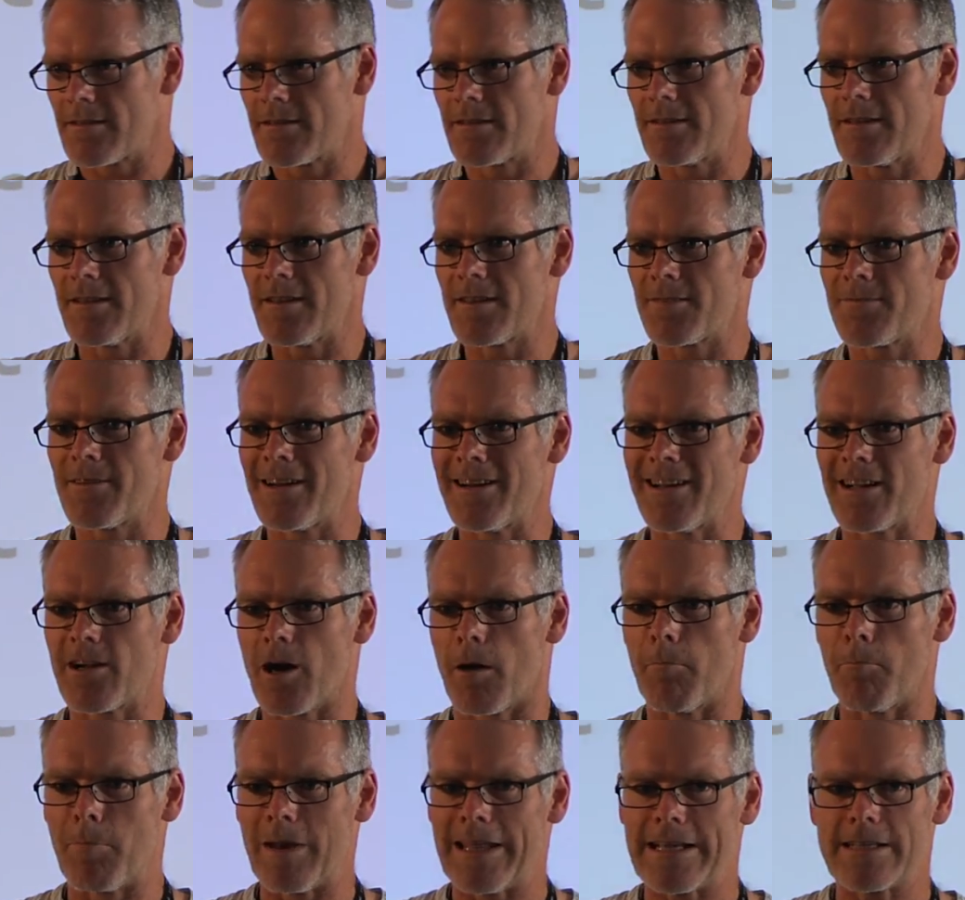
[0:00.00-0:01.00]
This is very
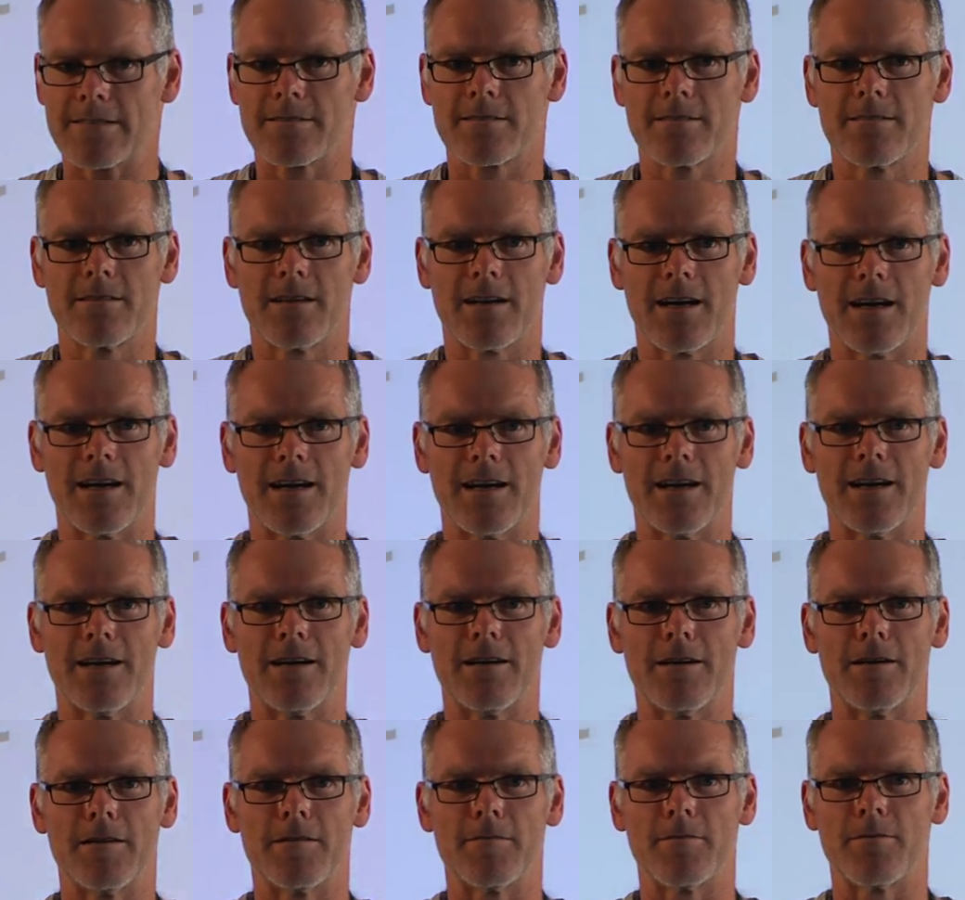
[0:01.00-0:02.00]
complex
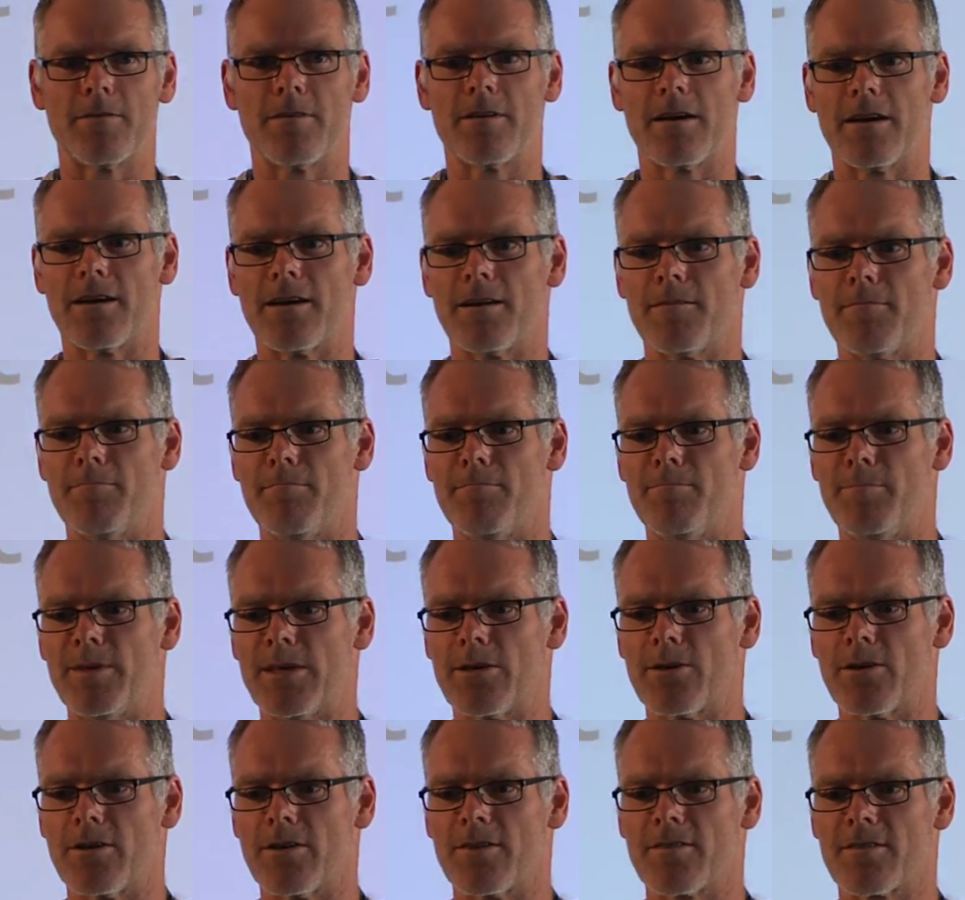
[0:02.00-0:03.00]
uh, uh,
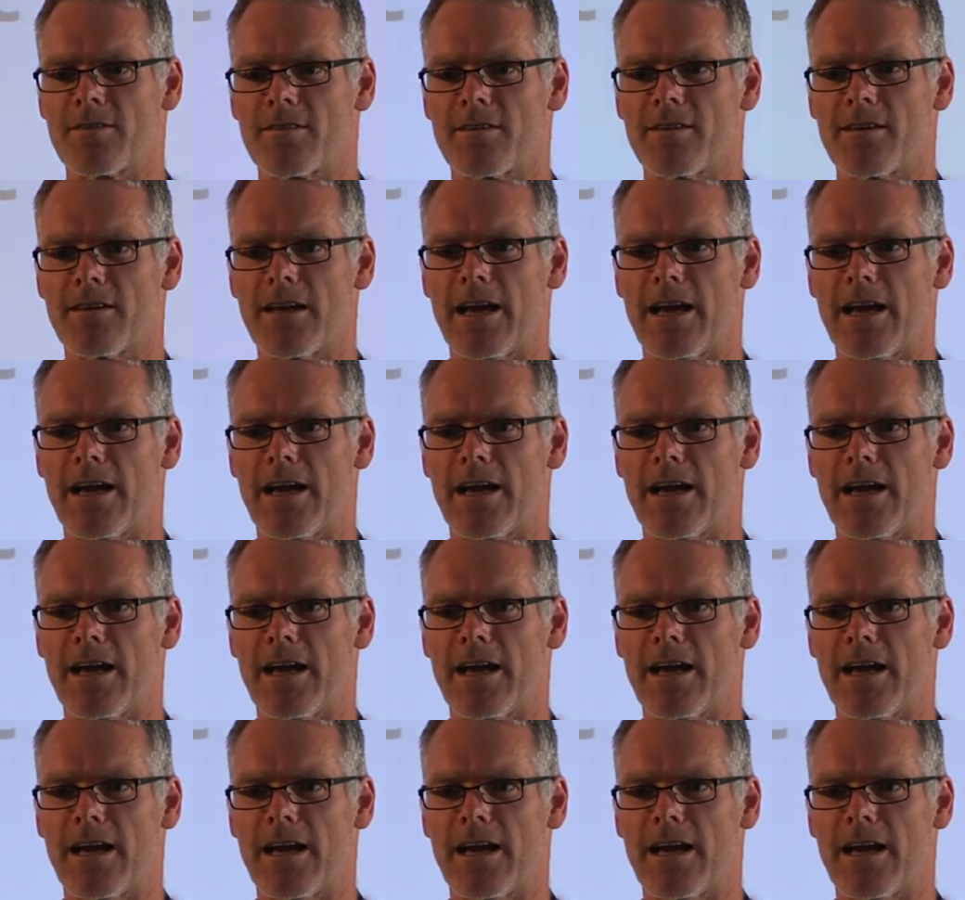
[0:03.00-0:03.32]
because,